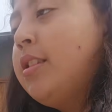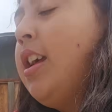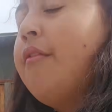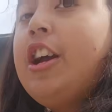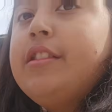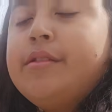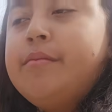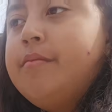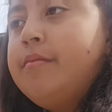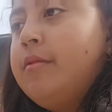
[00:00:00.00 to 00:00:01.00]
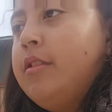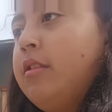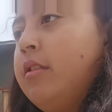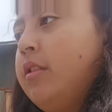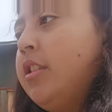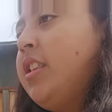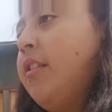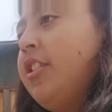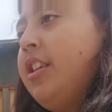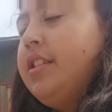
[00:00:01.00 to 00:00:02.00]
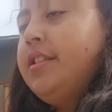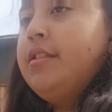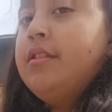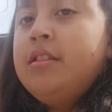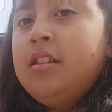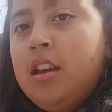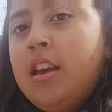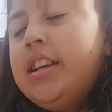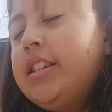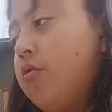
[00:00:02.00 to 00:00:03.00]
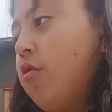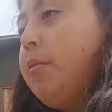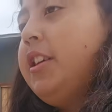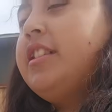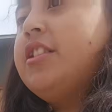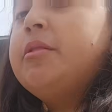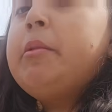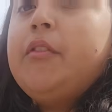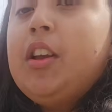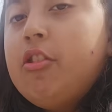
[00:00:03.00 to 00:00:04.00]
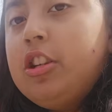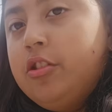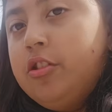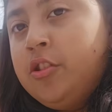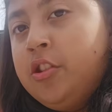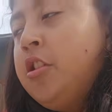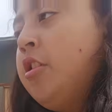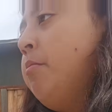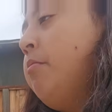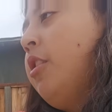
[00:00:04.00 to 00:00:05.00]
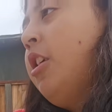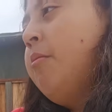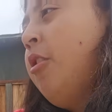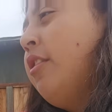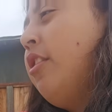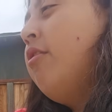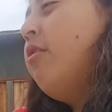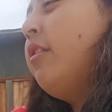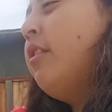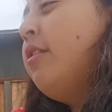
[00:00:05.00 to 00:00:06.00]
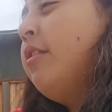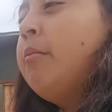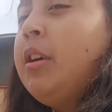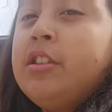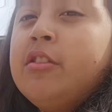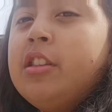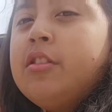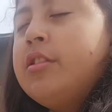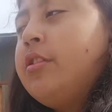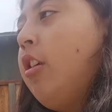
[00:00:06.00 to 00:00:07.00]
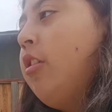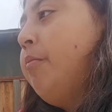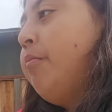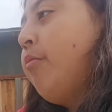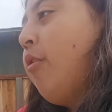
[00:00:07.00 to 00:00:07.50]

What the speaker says: doesn't have eyes. Doesn't have the eyes. It's Orb. I think she's my favorite YouTube's. Although my 2 others are